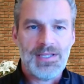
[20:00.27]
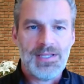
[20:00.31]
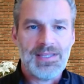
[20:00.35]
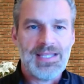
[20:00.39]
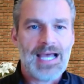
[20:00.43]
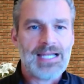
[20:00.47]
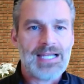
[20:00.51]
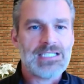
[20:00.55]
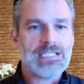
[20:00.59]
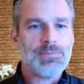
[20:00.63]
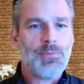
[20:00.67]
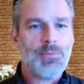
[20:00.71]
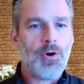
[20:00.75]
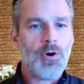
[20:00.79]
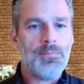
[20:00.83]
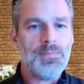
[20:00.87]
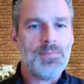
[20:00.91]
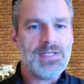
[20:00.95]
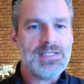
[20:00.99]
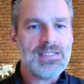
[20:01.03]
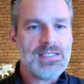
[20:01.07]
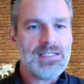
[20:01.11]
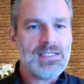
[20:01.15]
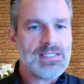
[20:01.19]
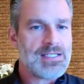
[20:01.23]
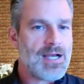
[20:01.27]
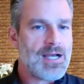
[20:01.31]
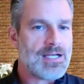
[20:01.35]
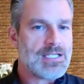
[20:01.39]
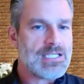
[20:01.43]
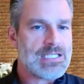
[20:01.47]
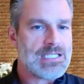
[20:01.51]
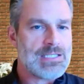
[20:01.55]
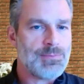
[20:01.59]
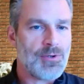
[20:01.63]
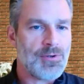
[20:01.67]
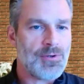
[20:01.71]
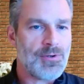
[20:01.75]
But that small business
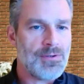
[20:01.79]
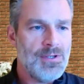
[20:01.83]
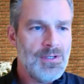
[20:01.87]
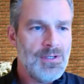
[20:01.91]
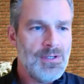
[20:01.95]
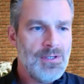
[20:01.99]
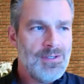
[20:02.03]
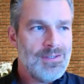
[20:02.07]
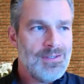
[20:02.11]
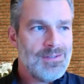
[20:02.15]
customer,